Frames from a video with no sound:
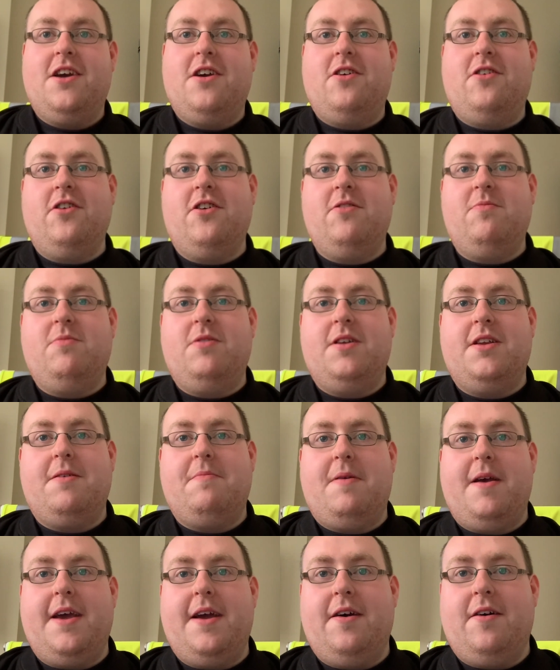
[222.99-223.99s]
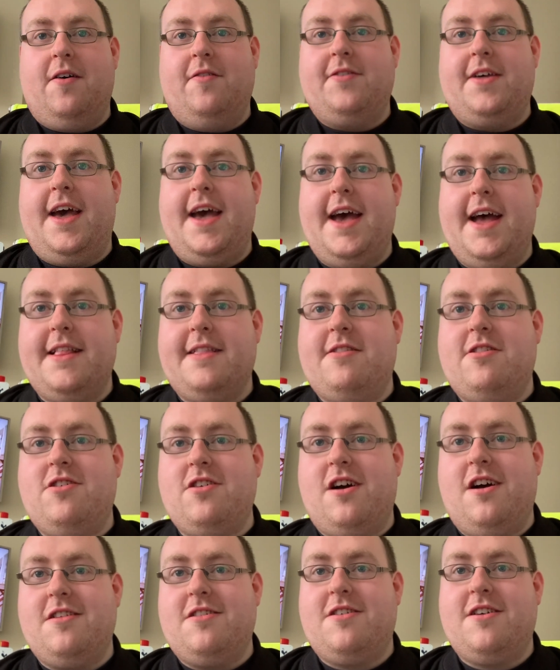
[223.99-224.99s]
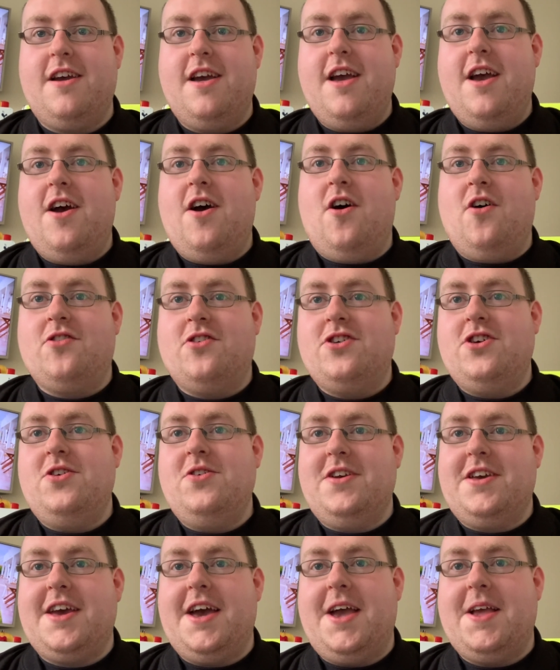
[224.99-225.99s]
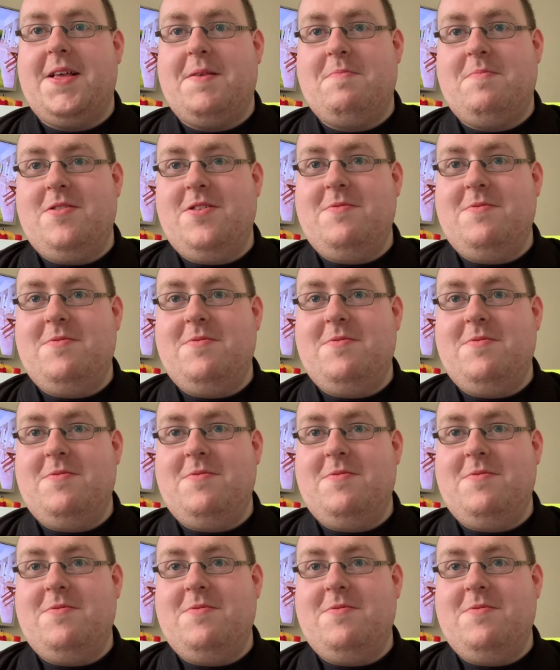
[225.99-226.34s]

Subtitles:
Goodman appeared on the head judge on the UK